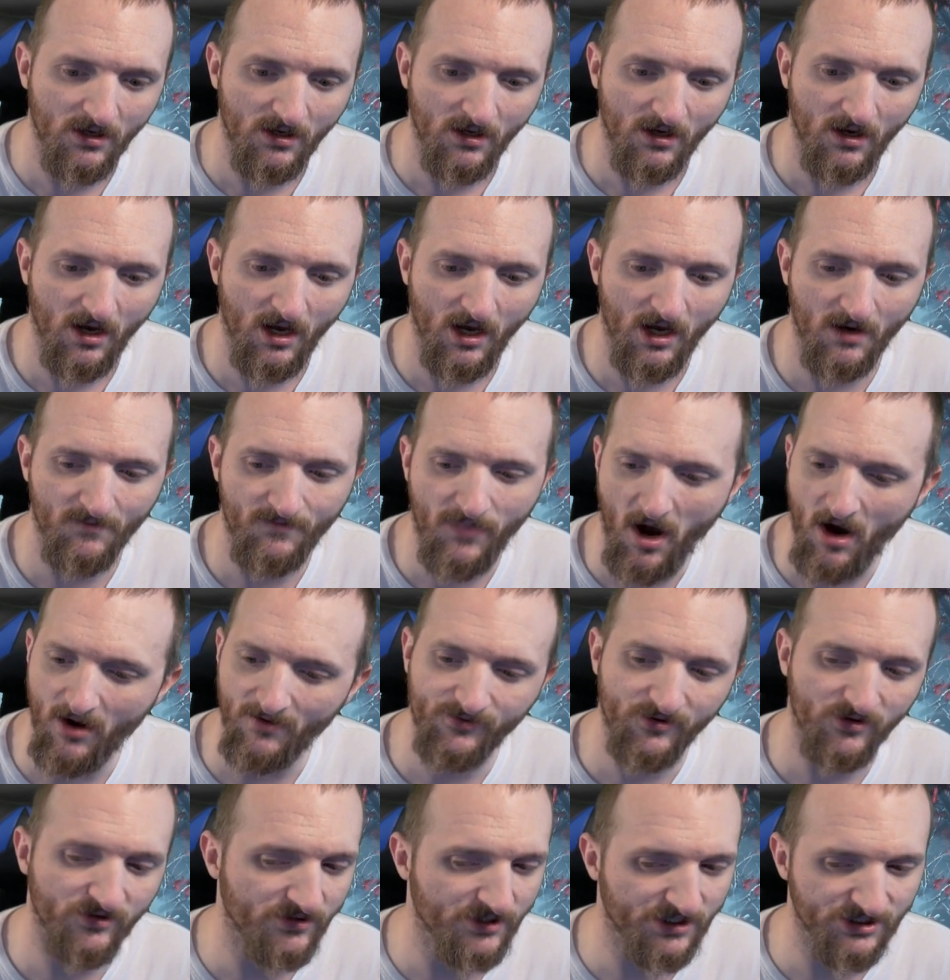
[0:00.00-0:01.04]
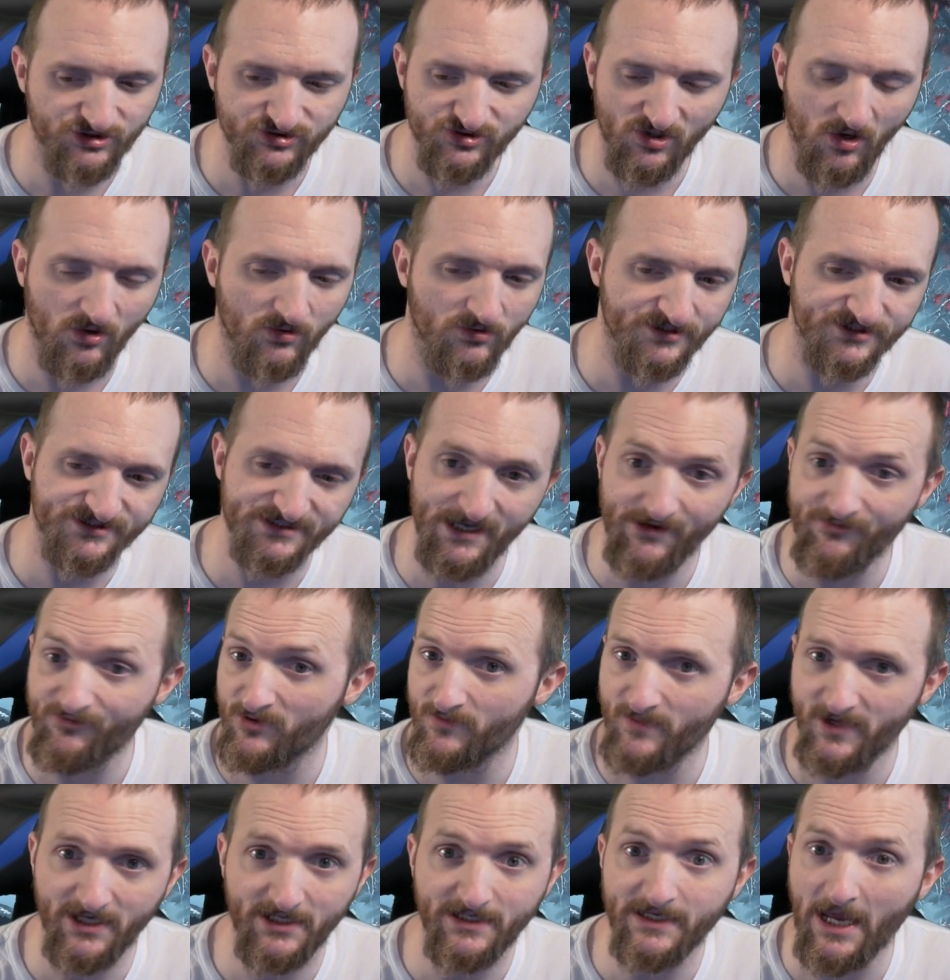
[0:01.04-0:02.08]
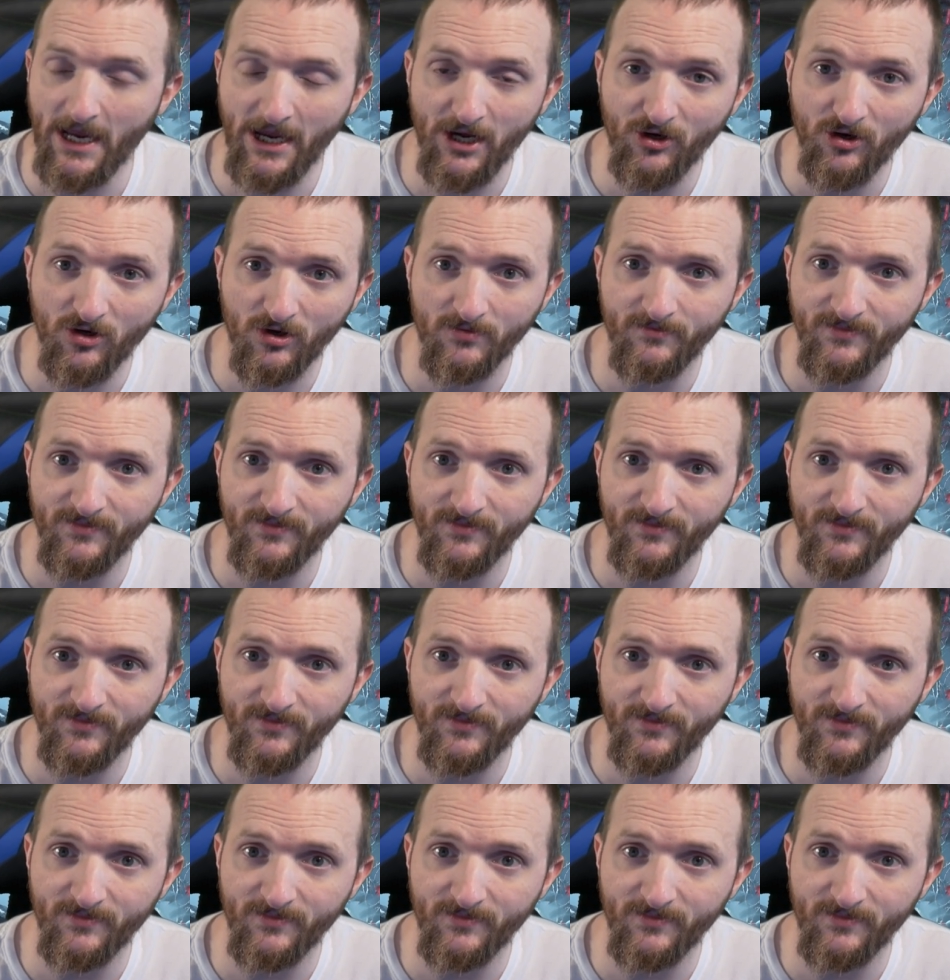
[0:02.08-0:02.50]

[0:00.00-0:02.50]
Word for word: pavucontrol was giving me an error